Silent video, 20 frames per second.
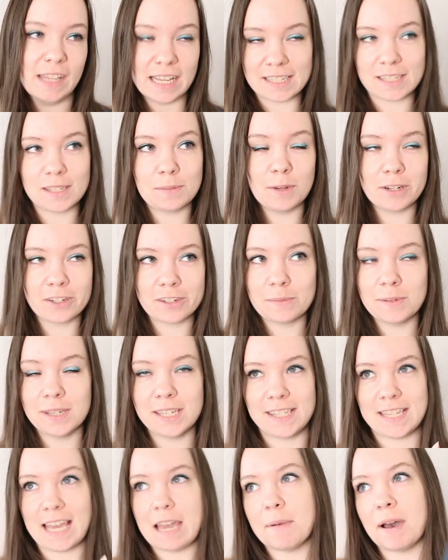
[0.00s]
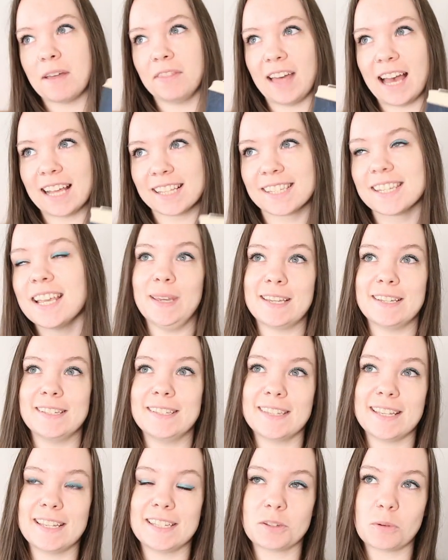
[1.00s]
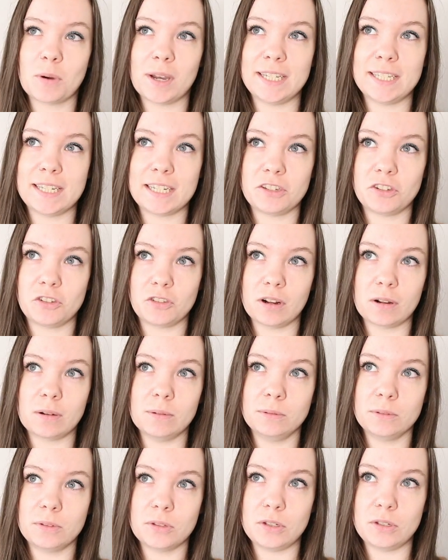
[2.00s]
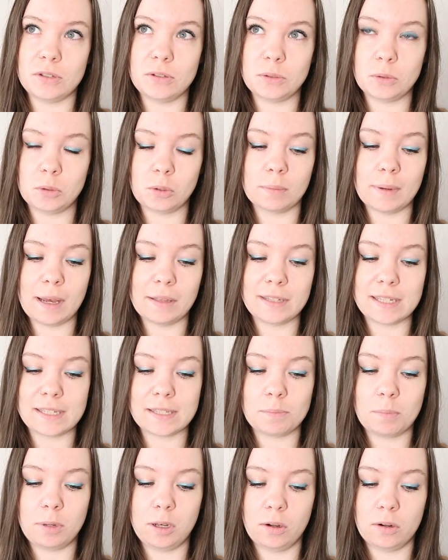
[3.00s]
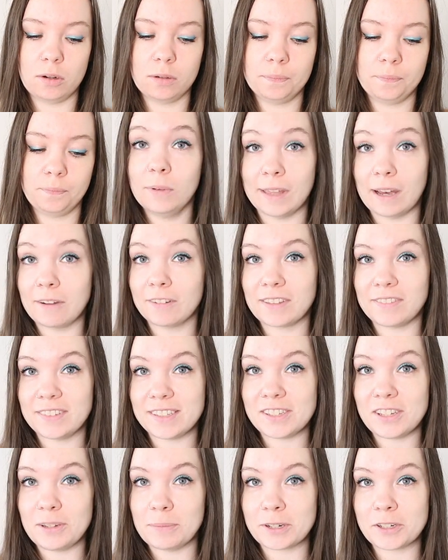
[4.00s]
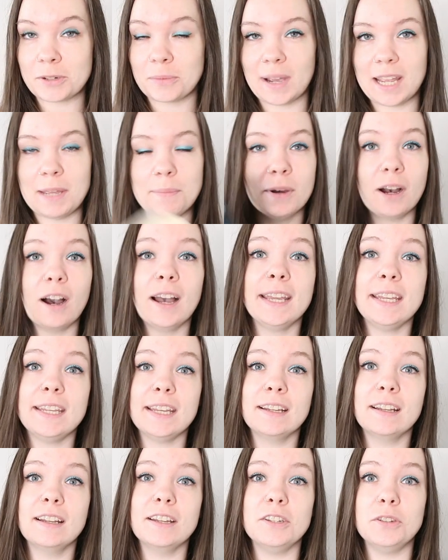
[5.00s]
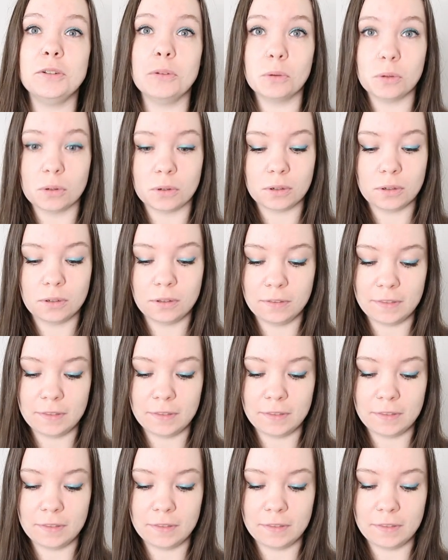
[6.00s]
That's as much as I'm gonna say about that because it's quite a struggle to talk about this plot without giving too much away, but I adore